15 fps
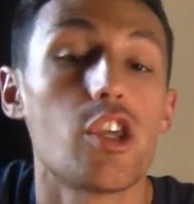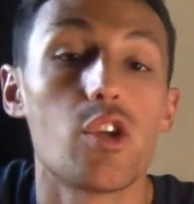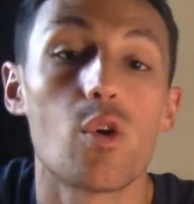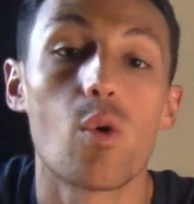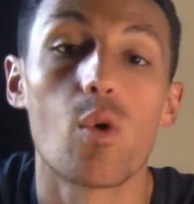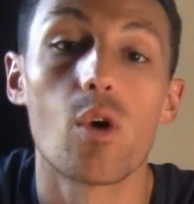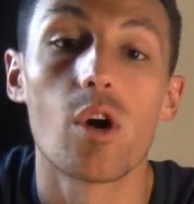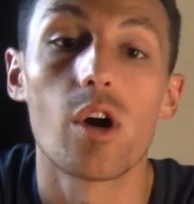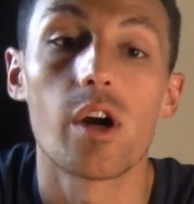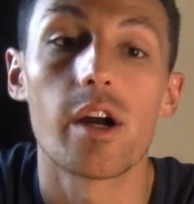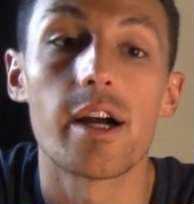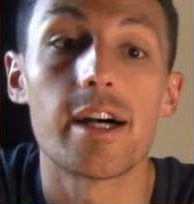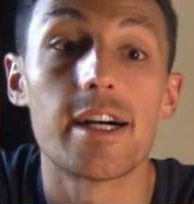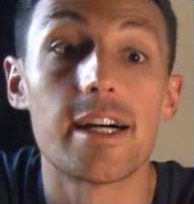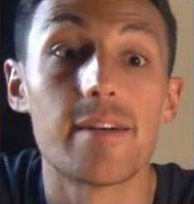
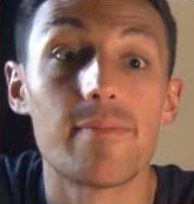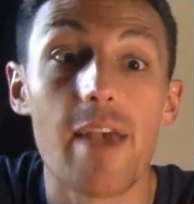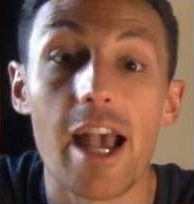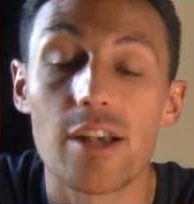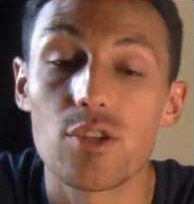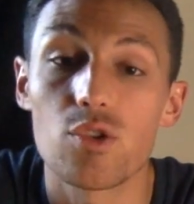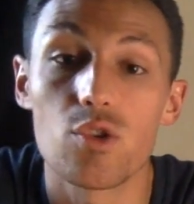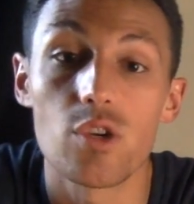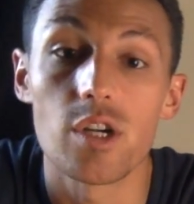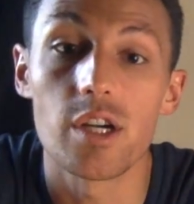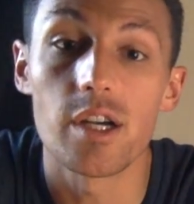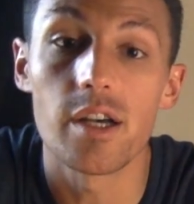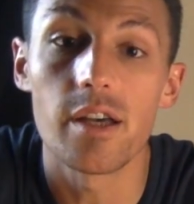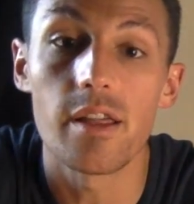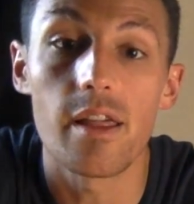your
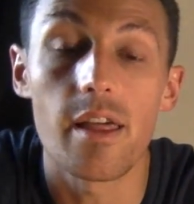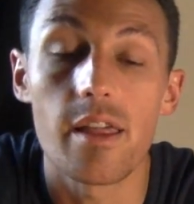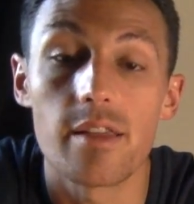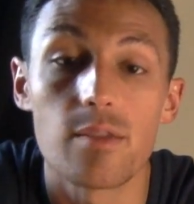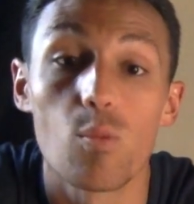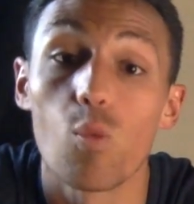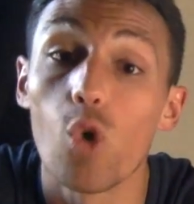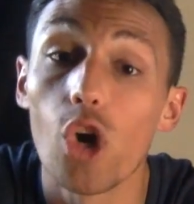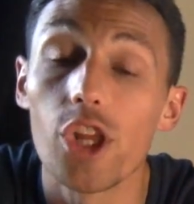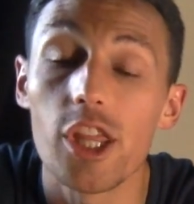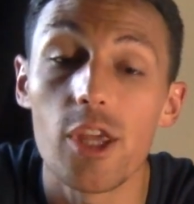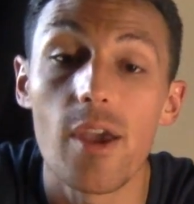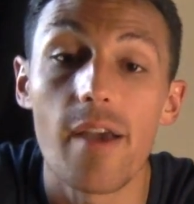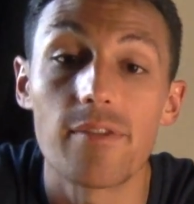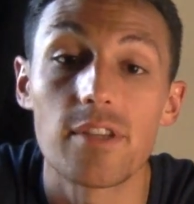extra work
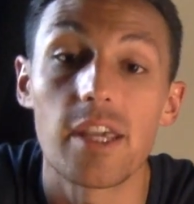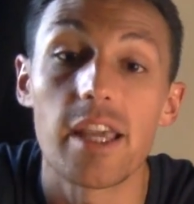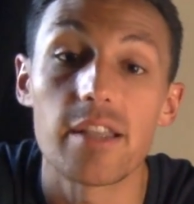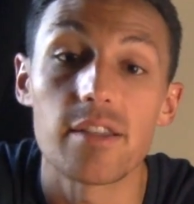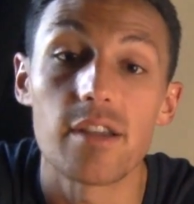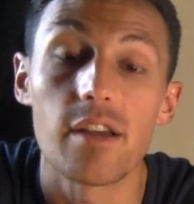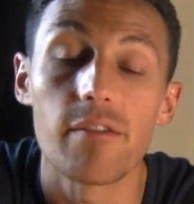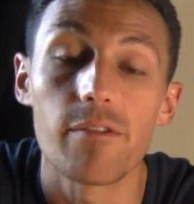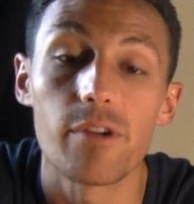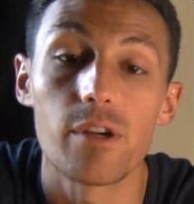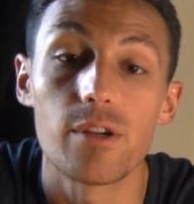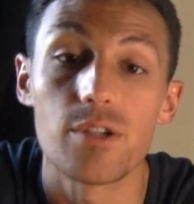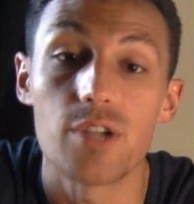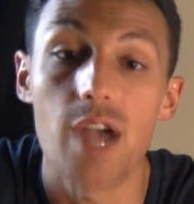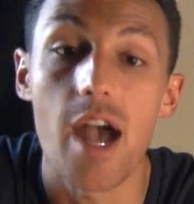that you have to get done for
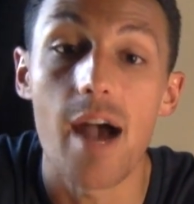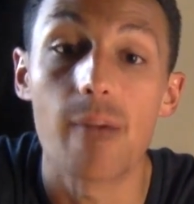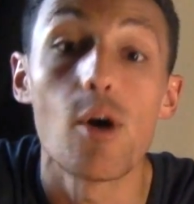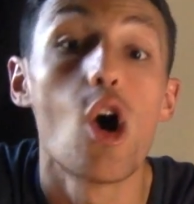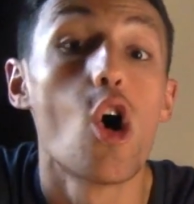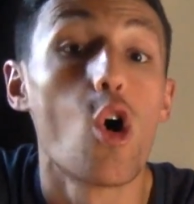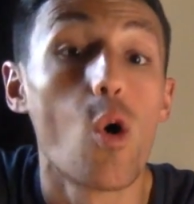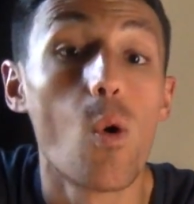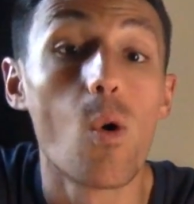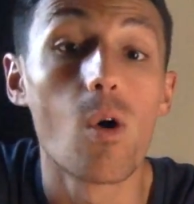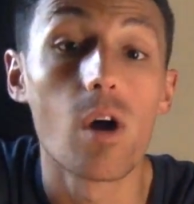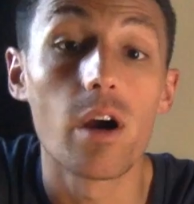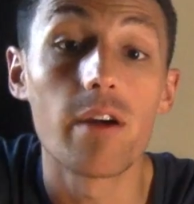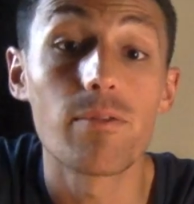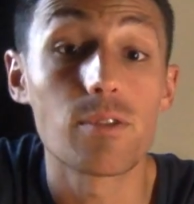your job.
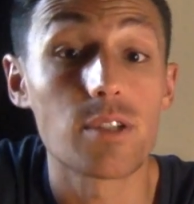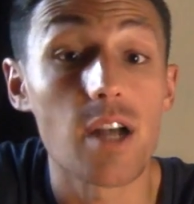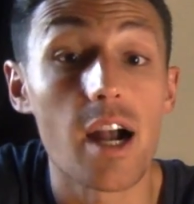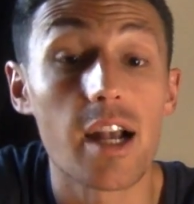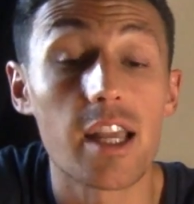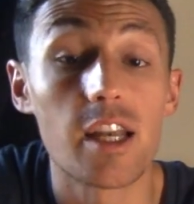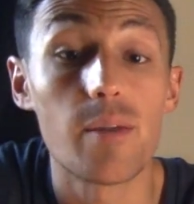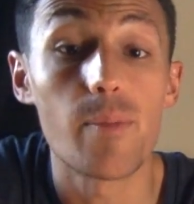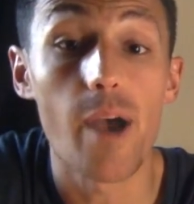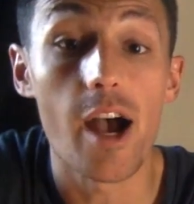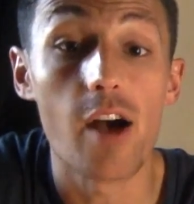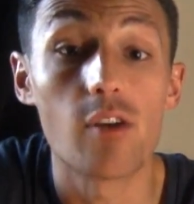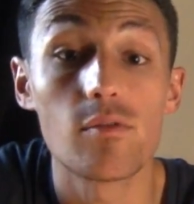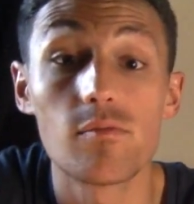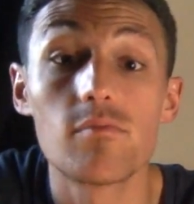Or if we're talking
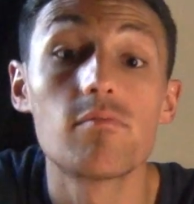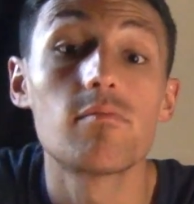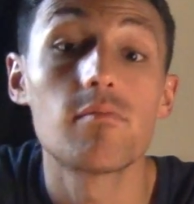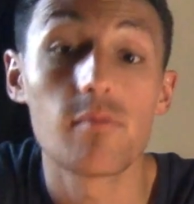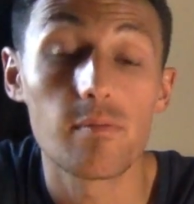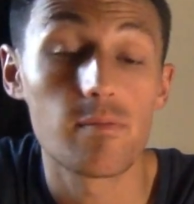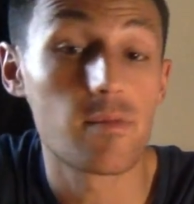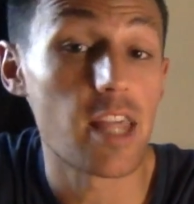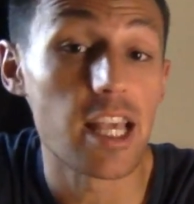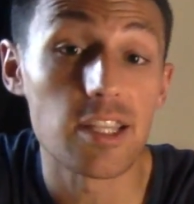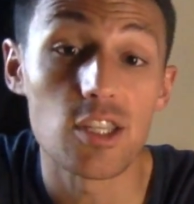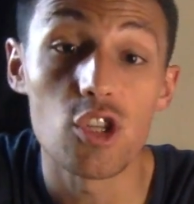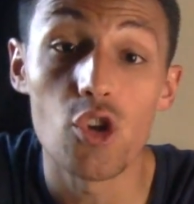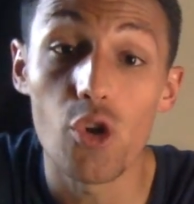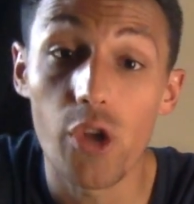about
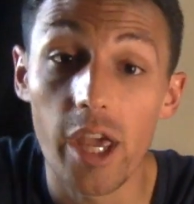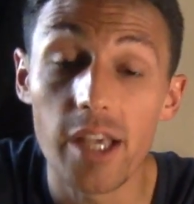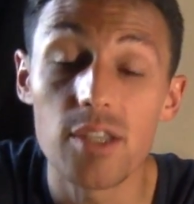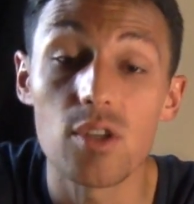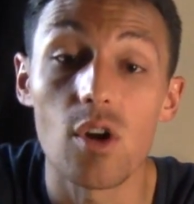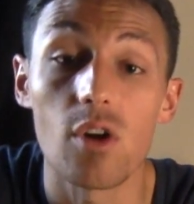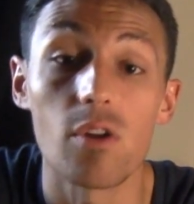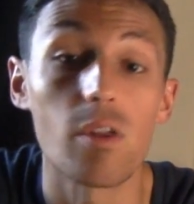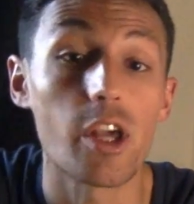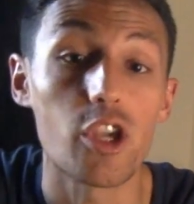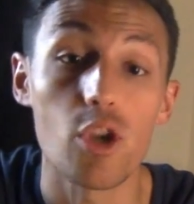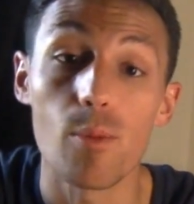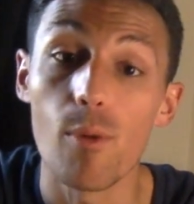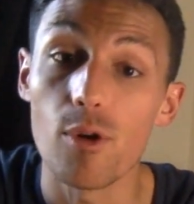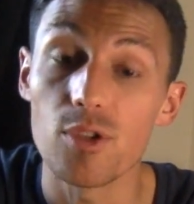things in your Kickstarter, like
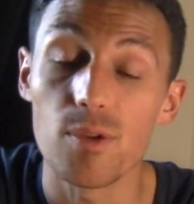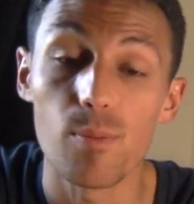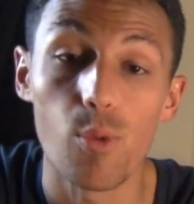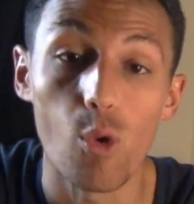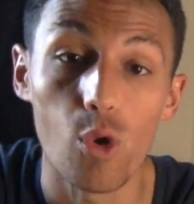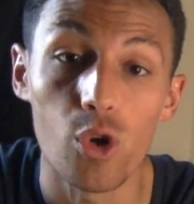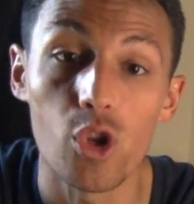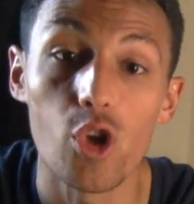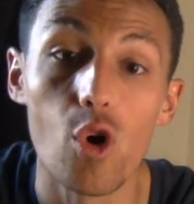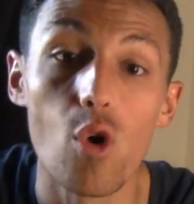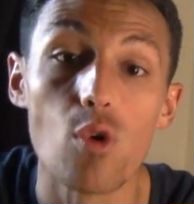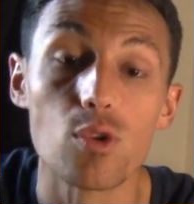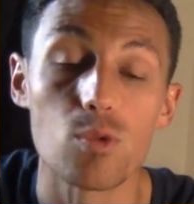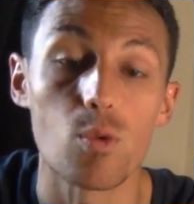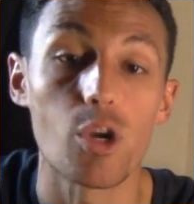your most important
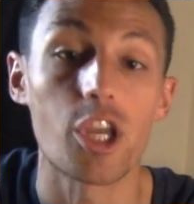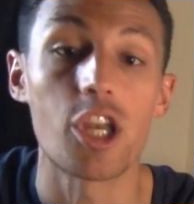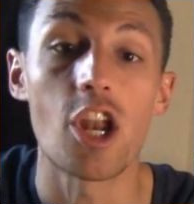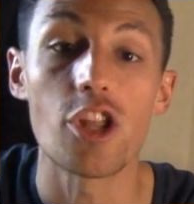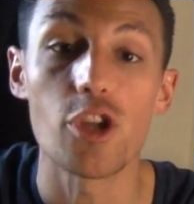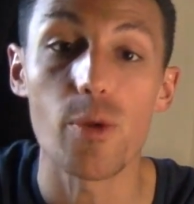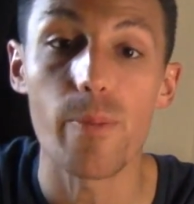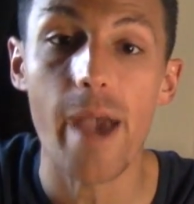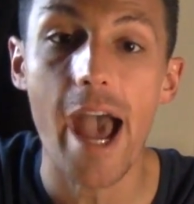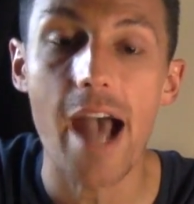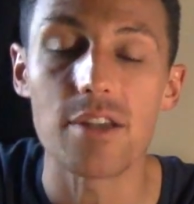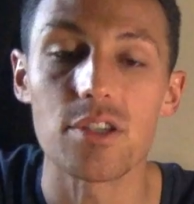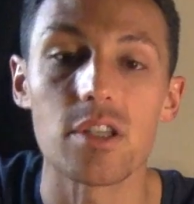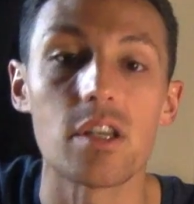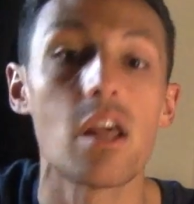goals, working on your
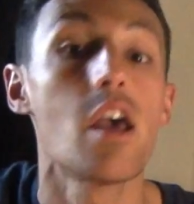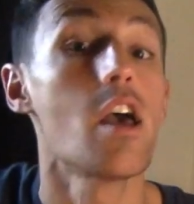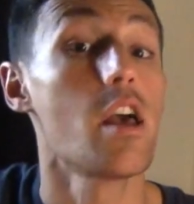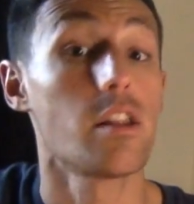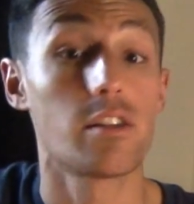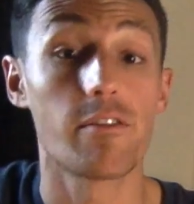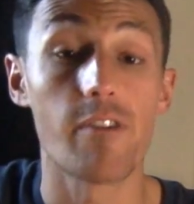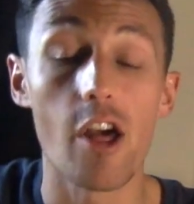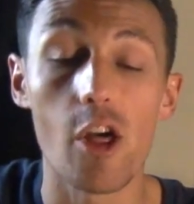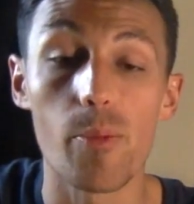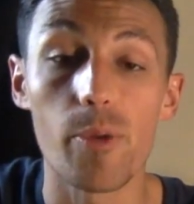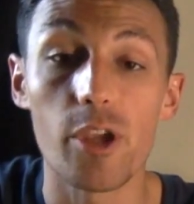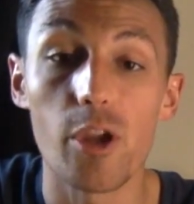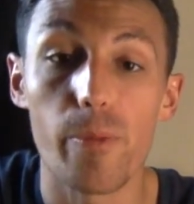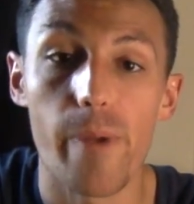passion,
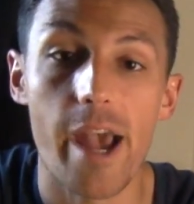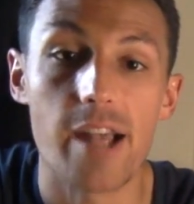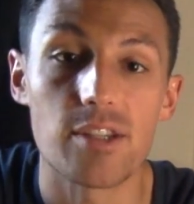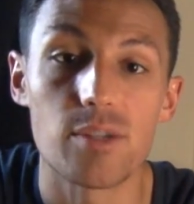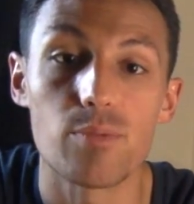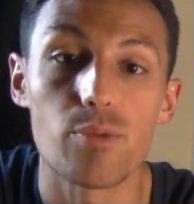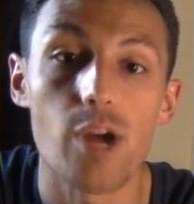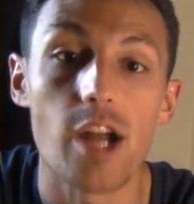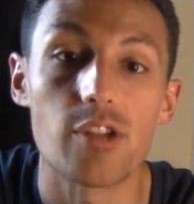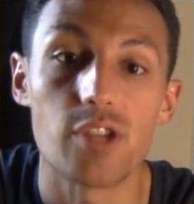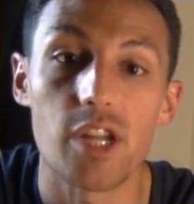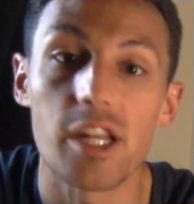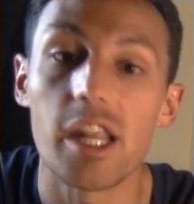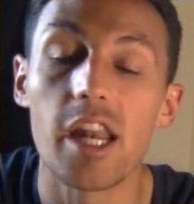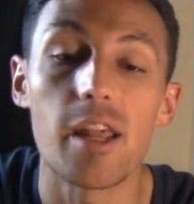developing your passion
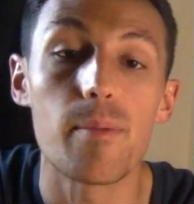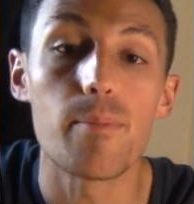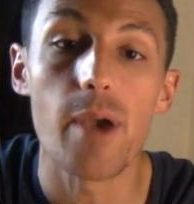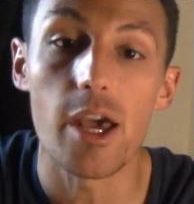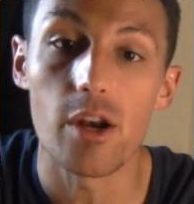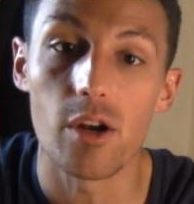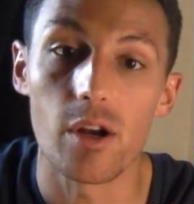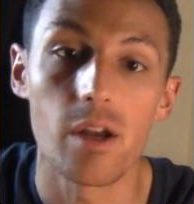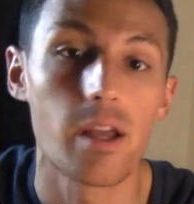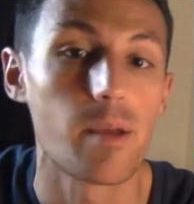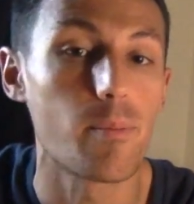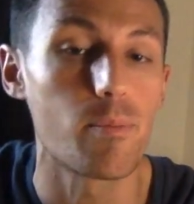project, getting better,